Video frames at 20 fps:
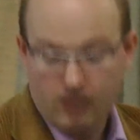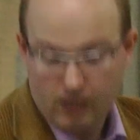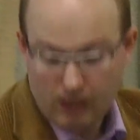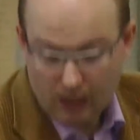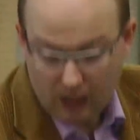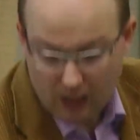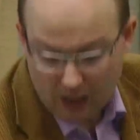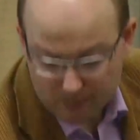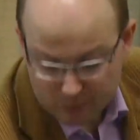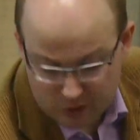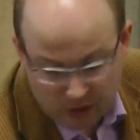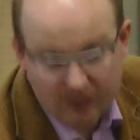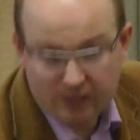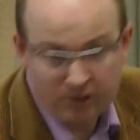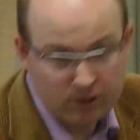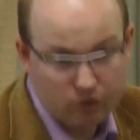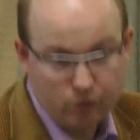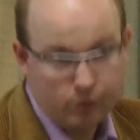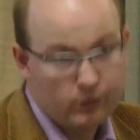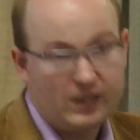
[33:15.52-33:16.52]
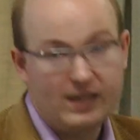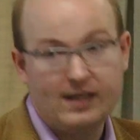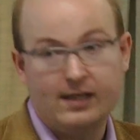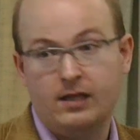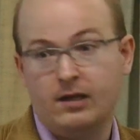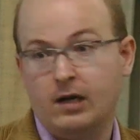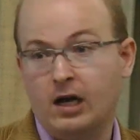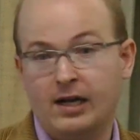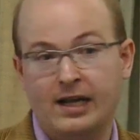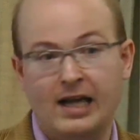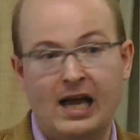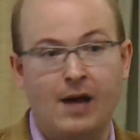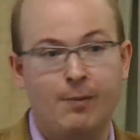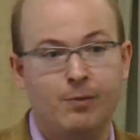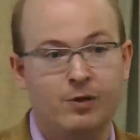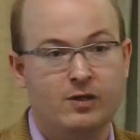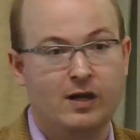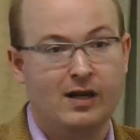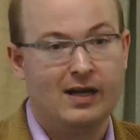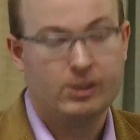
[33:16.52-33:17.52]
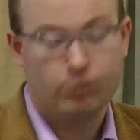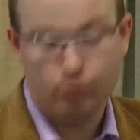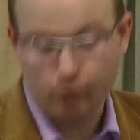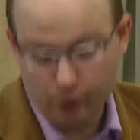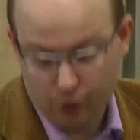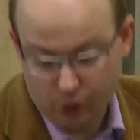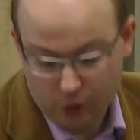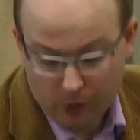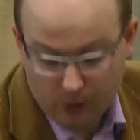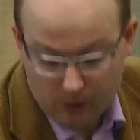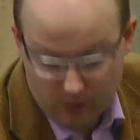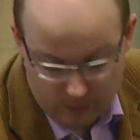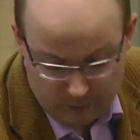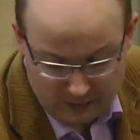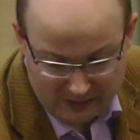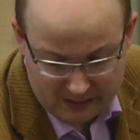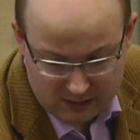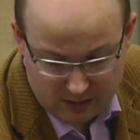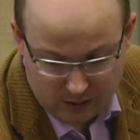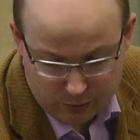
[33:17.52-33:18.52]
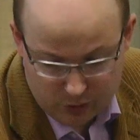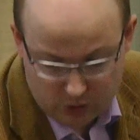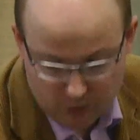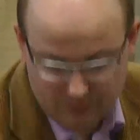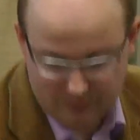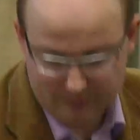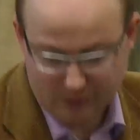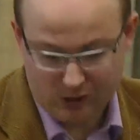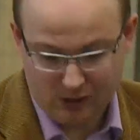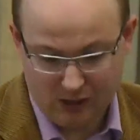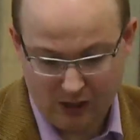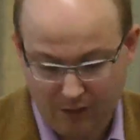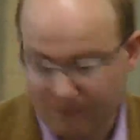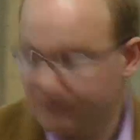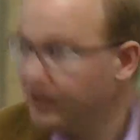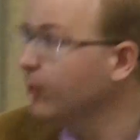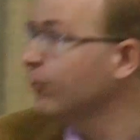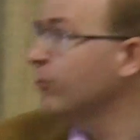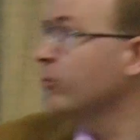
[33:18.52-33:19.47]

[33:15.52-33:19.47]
So this is really a gap in the literature when it comes to women's self-help